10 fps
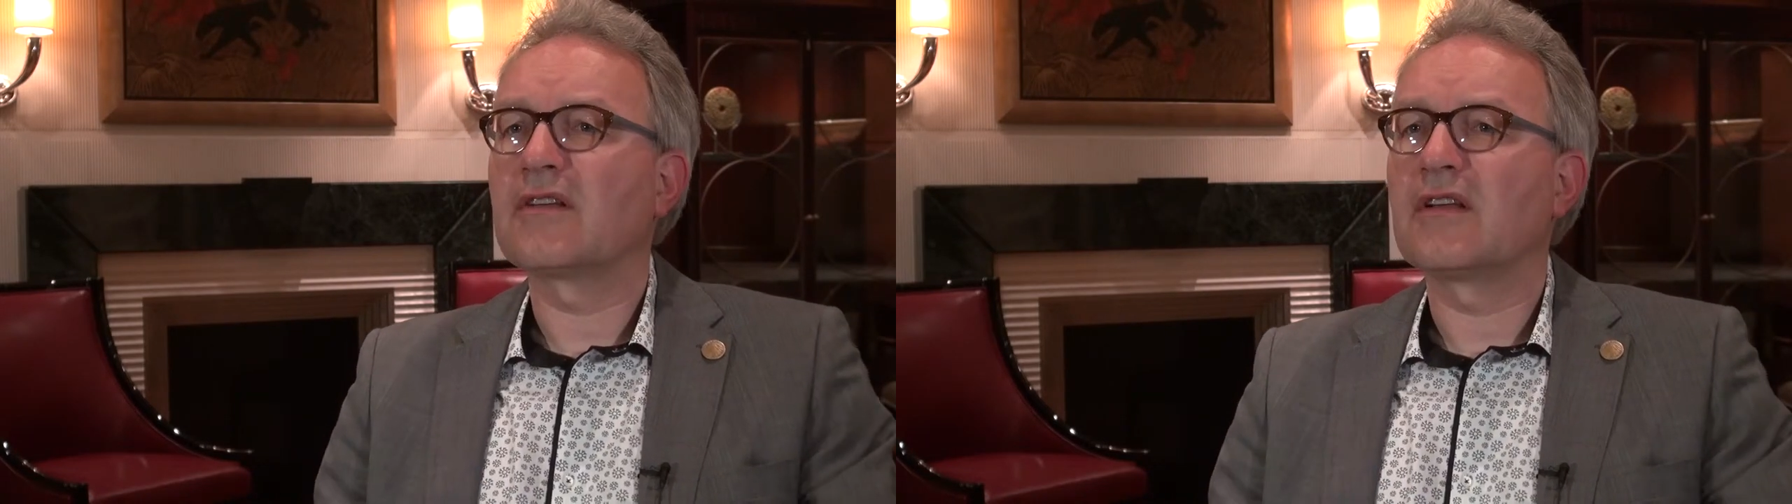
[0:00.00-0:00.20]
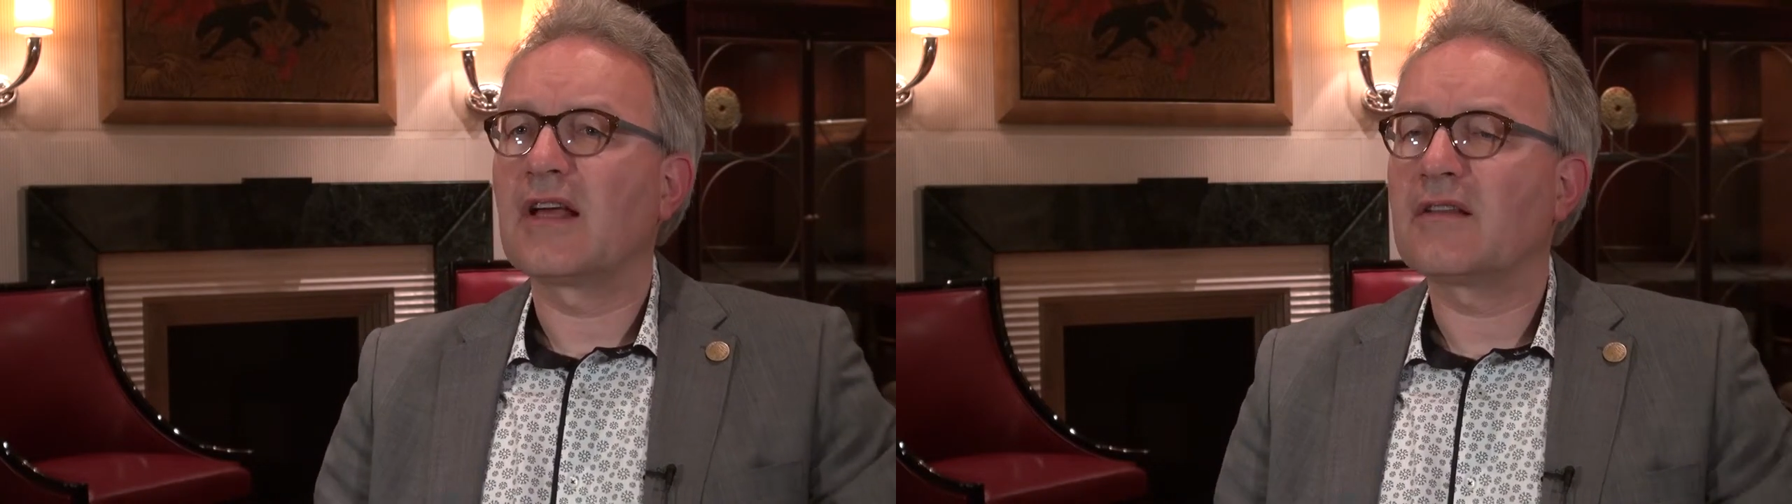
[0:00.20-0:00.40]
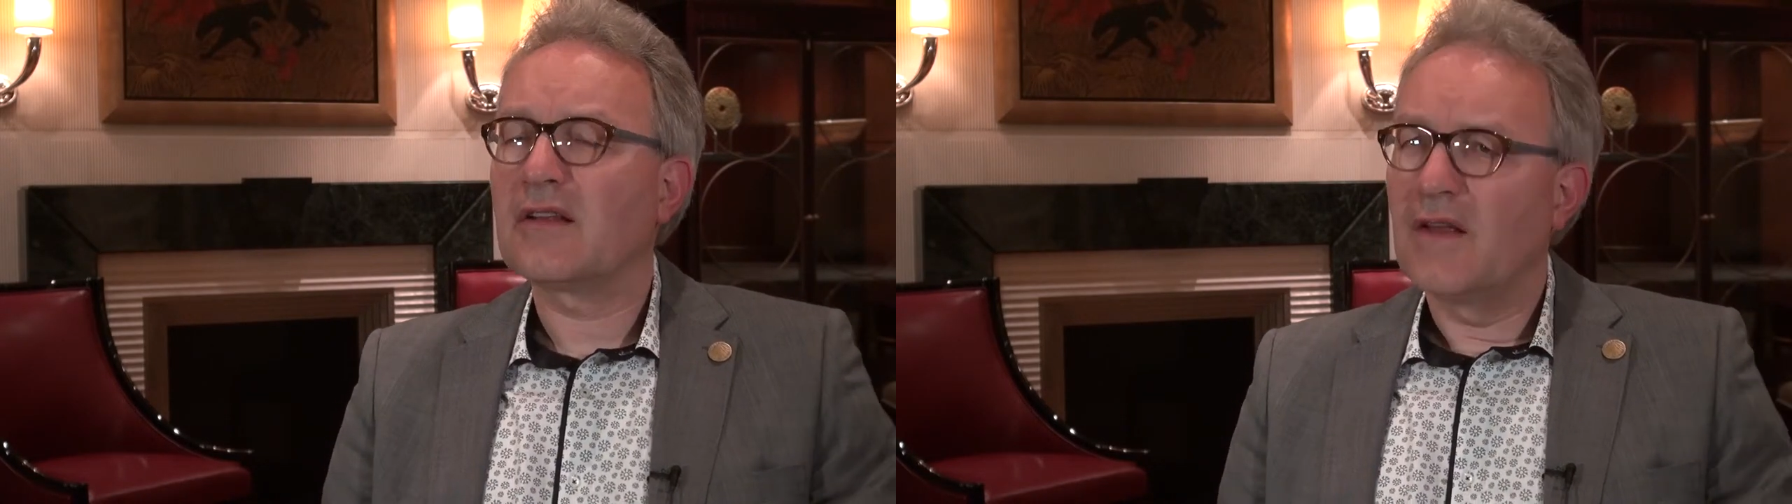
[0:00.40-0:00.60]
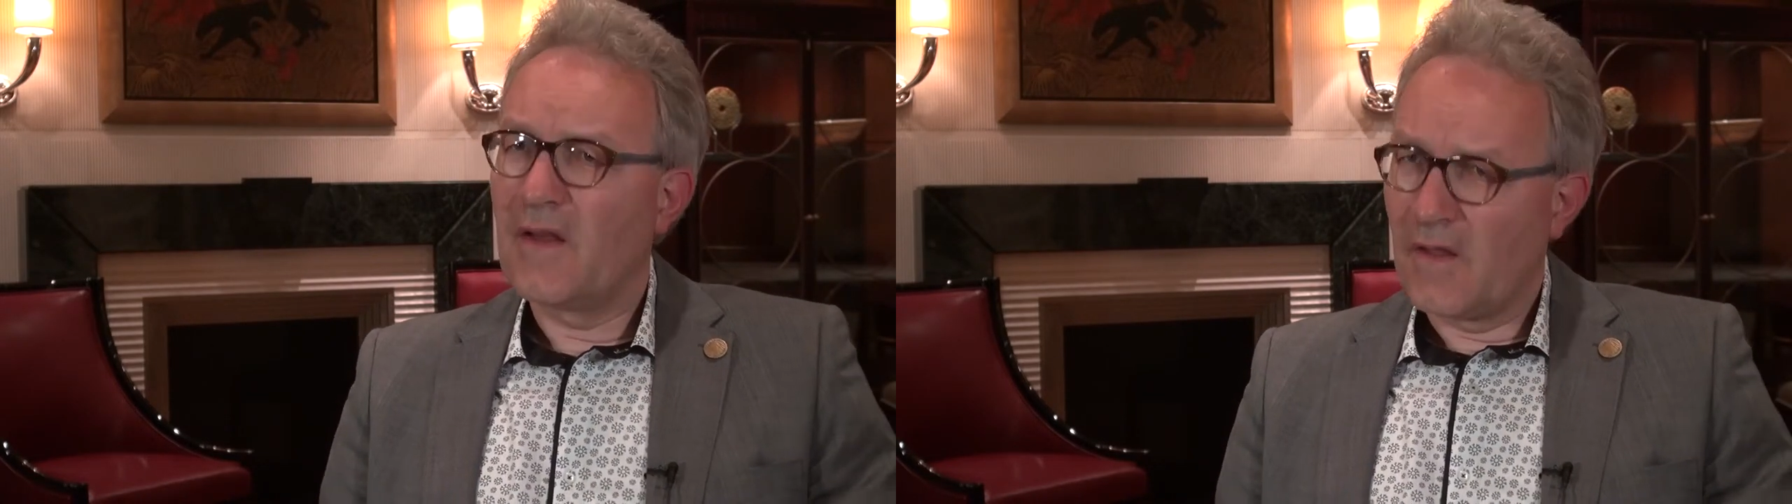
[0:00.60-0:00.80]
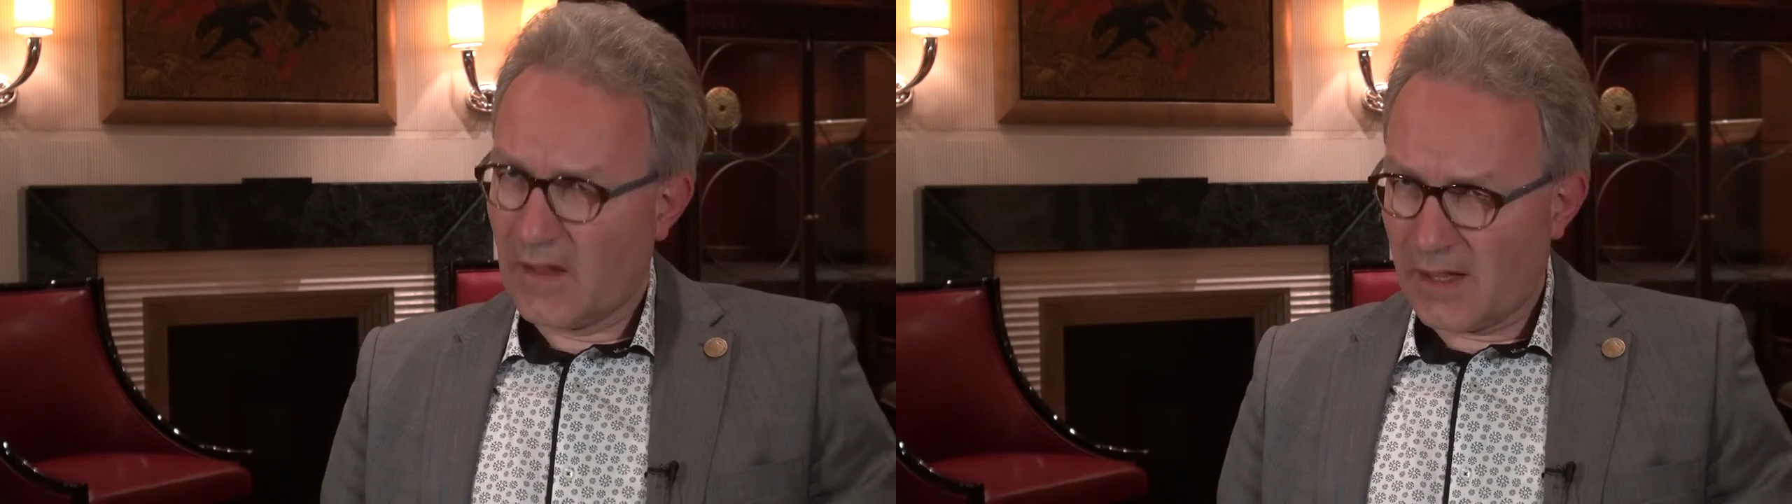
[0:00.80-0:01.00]
internet
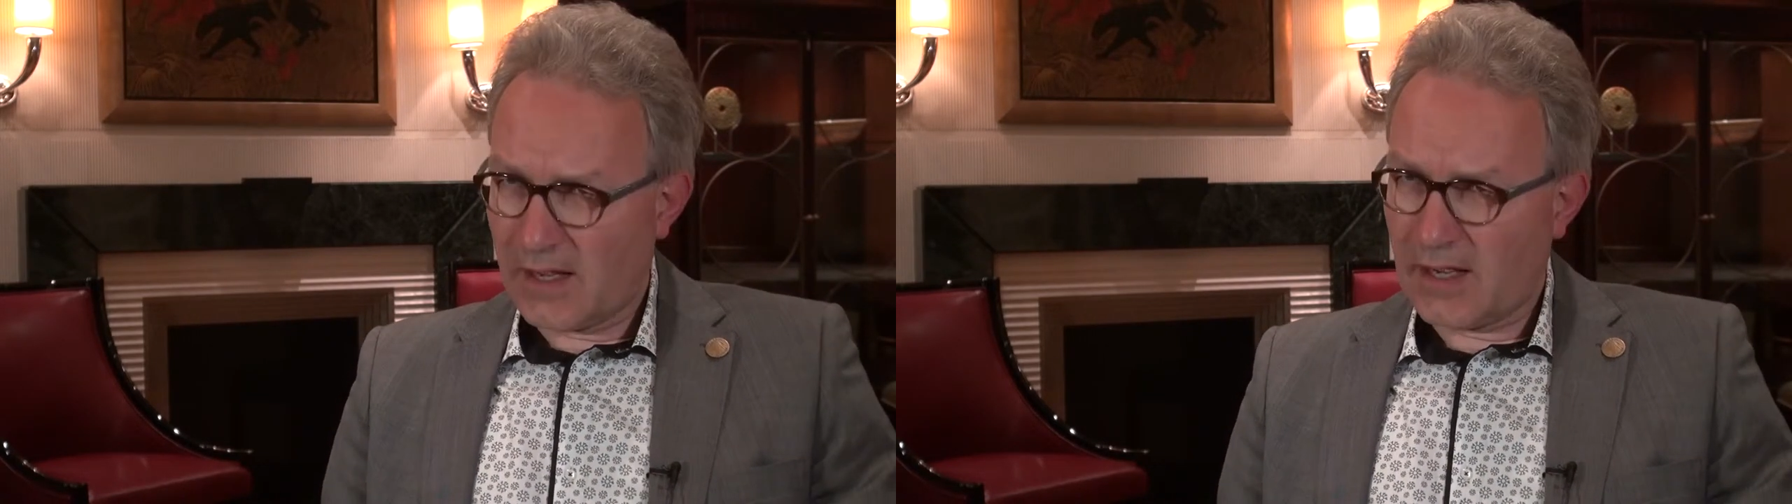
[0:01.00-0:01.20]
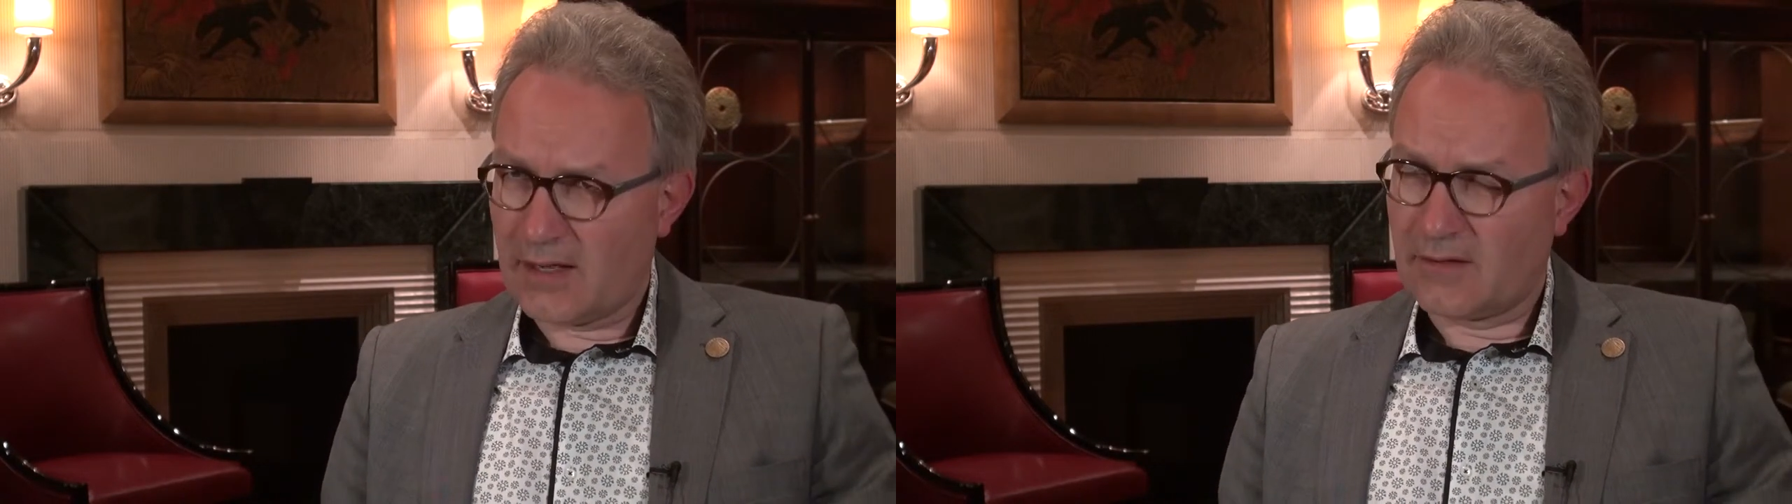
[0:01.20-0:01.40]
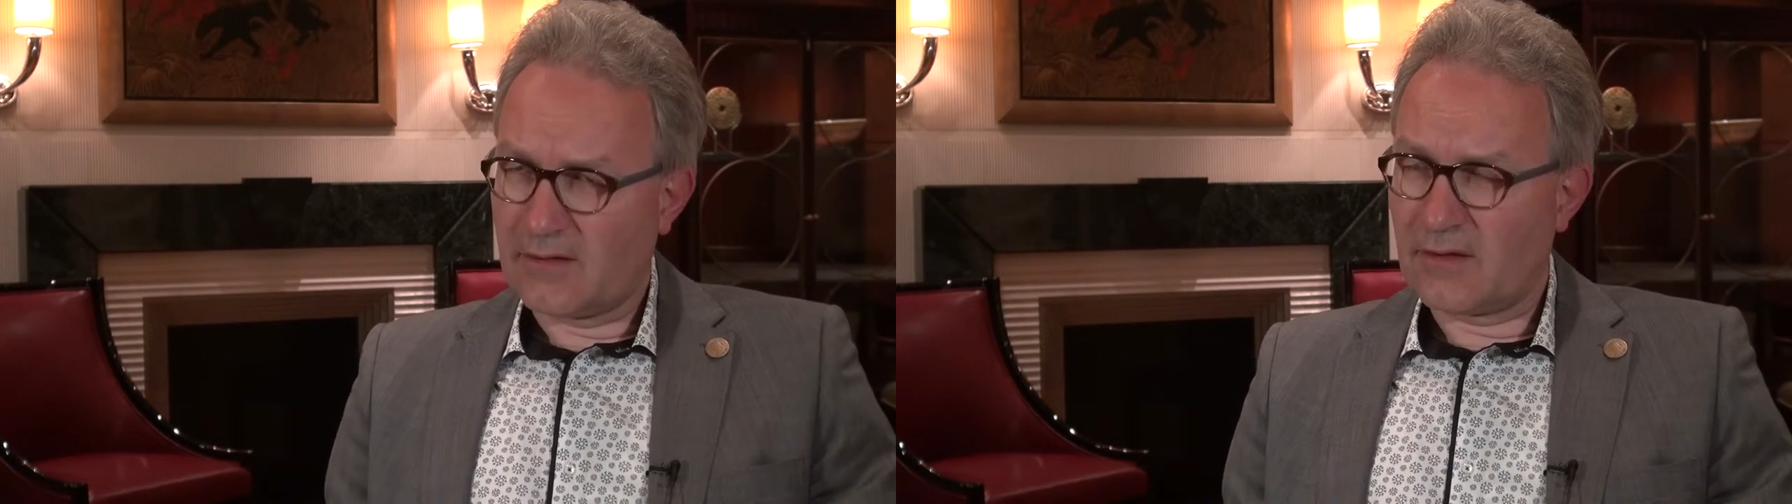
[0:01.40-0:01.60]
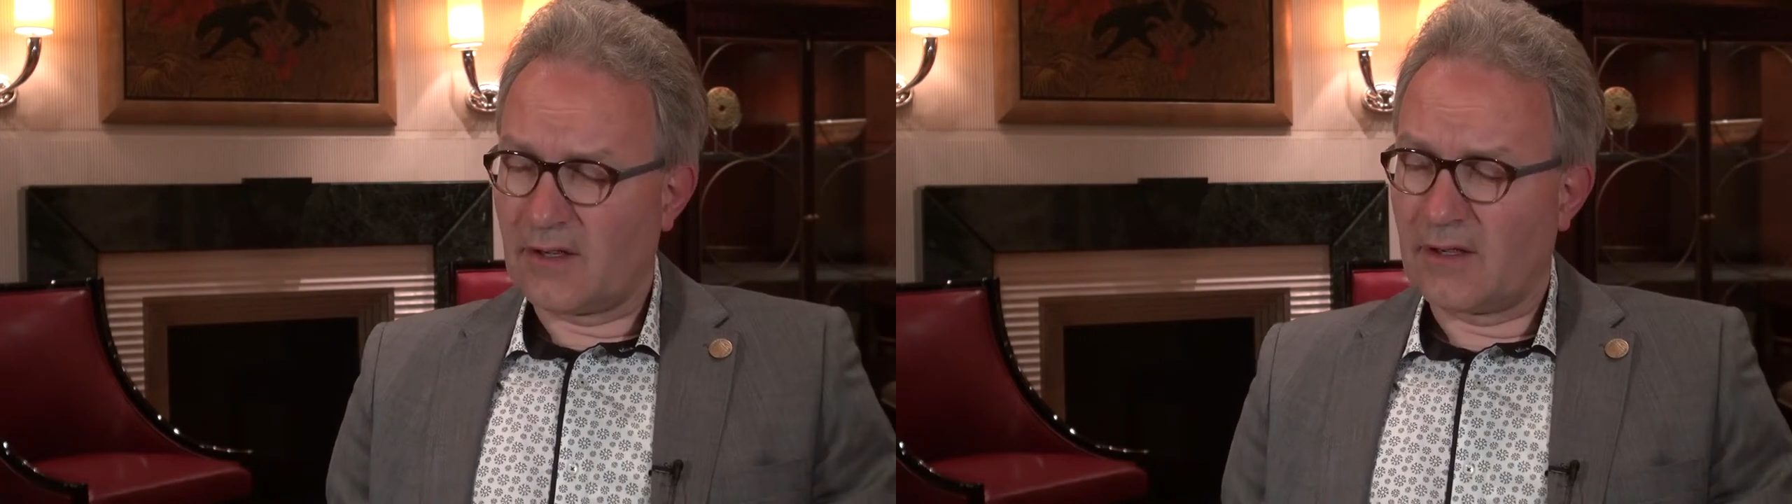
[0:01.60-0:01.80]
and